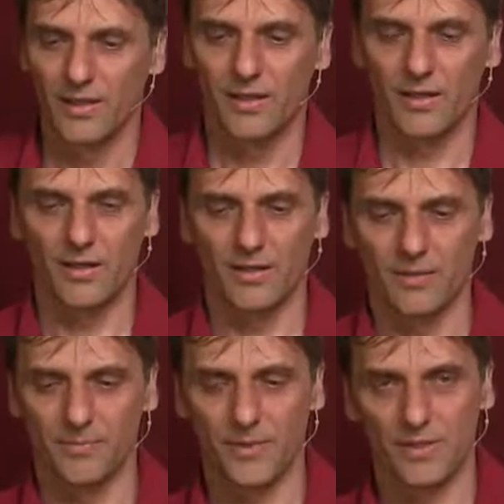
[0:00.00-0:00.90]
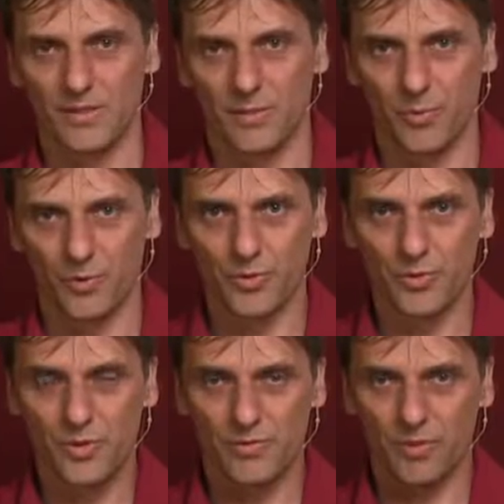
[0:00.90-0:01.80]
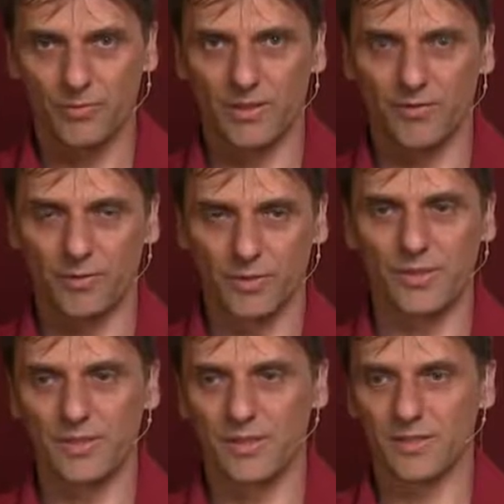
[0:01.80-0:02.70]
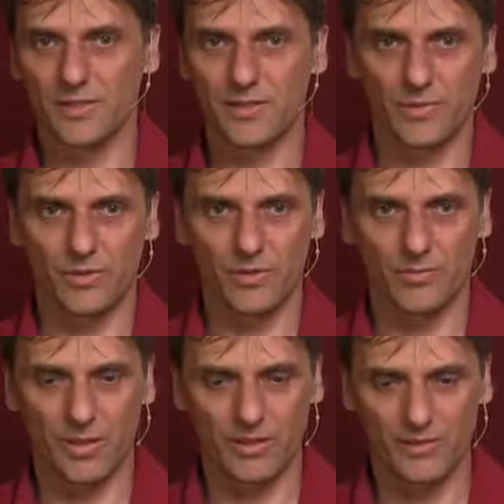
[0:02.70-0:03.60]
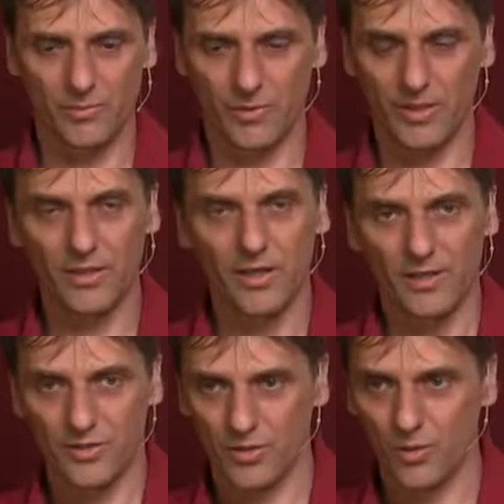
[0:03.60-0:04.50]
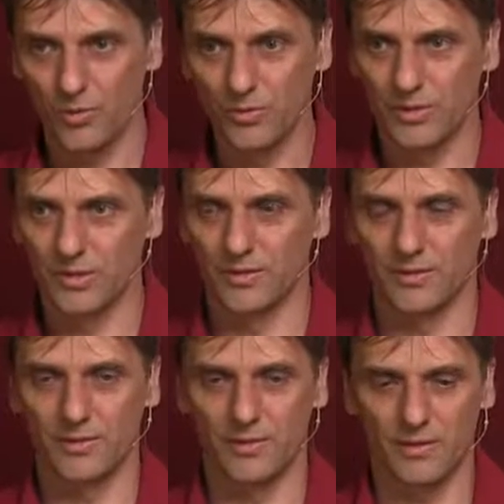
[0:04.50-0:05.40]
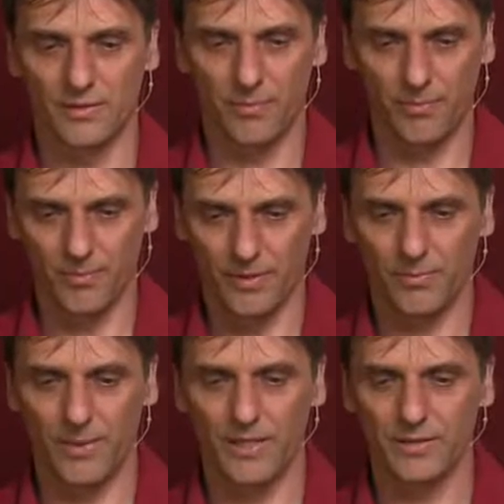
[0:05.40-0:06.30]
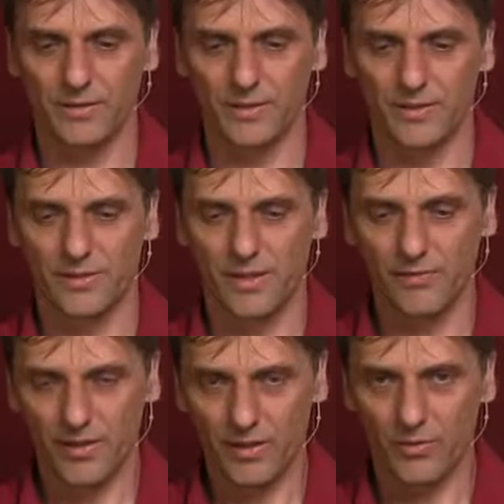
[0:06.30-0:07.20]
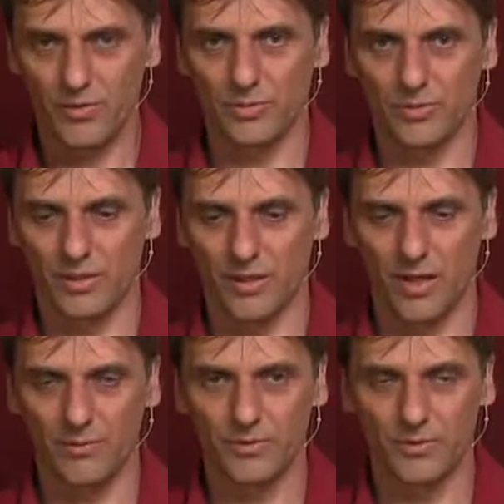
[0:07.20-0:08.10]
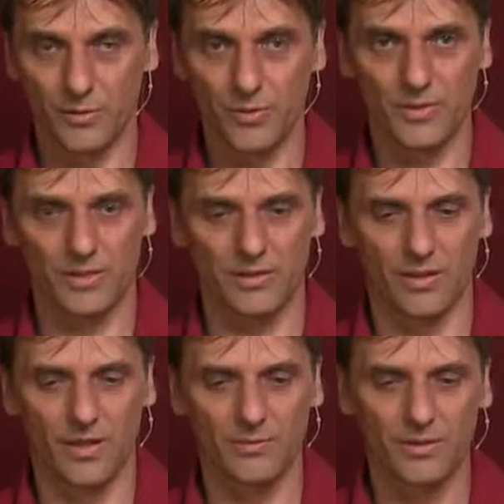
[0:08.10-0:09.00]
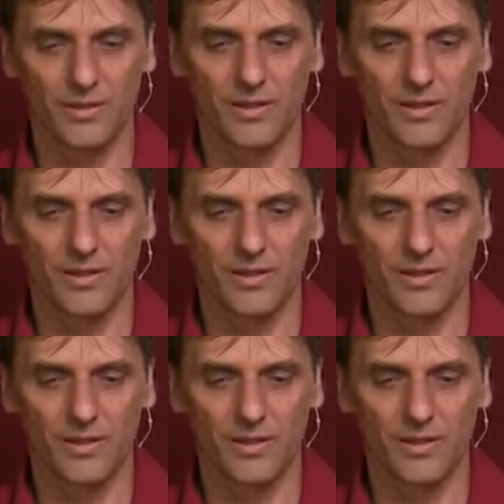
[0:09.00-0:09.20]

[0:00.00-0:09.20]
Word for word: Uh, some produce from the photosynthesis we talked about this morning. Just go to the uh, plant itself and also to the ground, the roots and the ground.